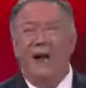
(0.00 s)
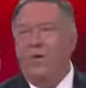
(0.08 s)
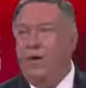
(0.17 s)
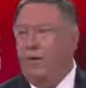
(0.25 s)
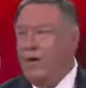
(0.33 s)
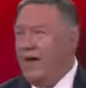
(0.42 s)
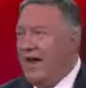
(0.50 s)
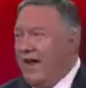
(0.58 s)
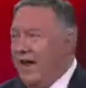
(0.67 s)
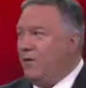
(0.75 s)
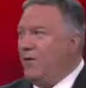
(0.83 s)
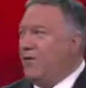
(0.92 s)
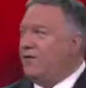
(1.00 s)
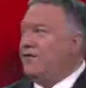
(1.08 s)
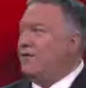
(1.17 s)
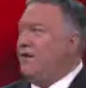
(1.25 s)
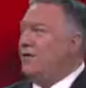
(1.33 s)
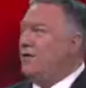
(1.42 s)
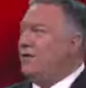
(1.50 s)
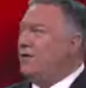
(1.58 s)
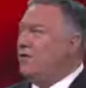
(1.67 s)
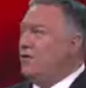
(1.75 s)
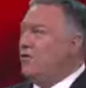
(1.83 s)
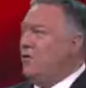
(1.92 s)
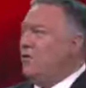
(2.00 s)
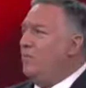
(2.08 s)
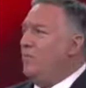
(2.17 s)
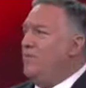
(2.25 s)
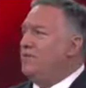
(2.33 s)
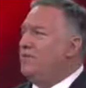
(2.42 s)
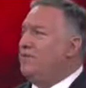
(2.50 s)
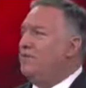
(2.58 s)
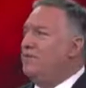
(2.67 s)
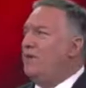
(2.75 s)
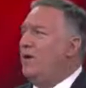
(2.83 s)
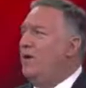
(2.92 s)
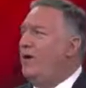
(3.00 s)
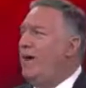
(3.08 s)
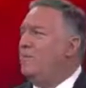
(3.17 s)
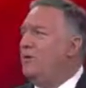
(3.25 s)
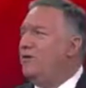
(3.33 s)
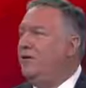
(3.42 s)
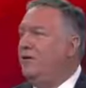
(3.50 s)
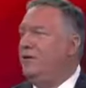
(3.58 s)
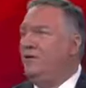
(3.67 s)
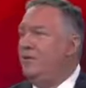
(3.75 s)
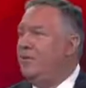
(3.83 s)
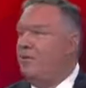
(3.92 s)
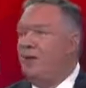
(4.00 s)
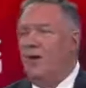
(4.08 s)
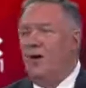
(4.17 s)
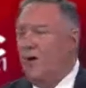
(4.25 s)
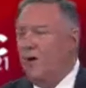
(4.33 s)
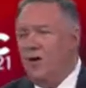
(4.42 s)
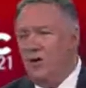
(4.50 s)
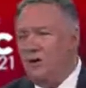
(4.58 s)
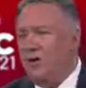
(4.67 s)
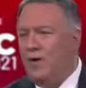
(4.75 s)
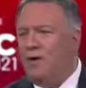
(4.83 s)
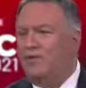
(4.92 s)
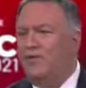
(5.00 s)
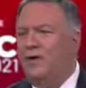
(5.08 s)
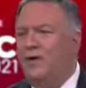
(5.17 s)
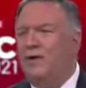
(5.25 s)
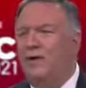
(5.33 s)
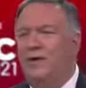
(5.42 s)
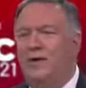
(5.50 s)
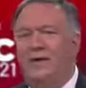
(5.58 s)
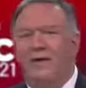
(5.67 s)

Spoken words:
and we wanted everyone to take risk and grow their business and create opportunity for people all across America.